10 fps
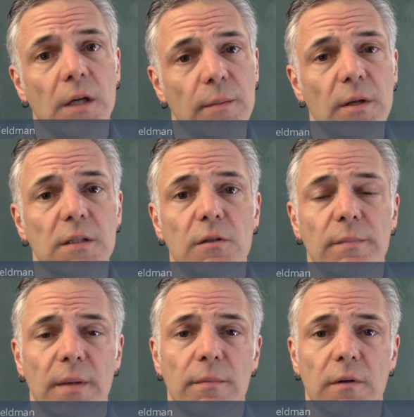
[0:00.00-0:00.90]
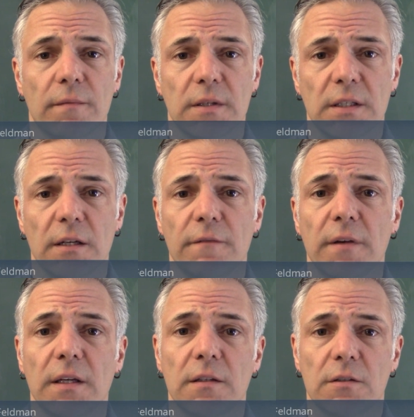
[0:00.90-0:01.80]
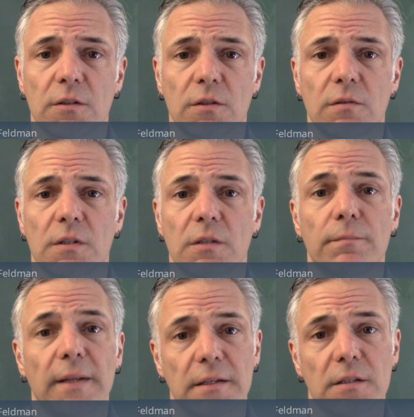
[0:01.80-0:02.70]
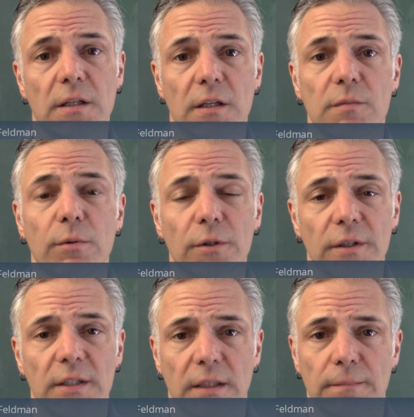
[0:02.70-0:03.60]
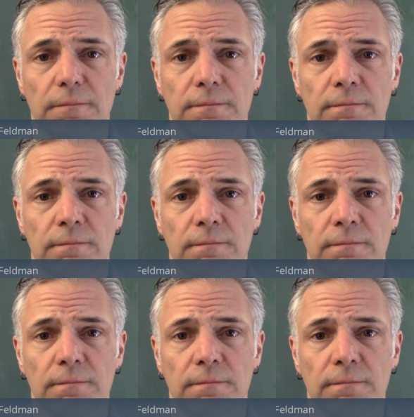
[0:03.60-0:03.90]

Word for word: I'm also a member of the Santa Fe Institute's Complexity Explorer team.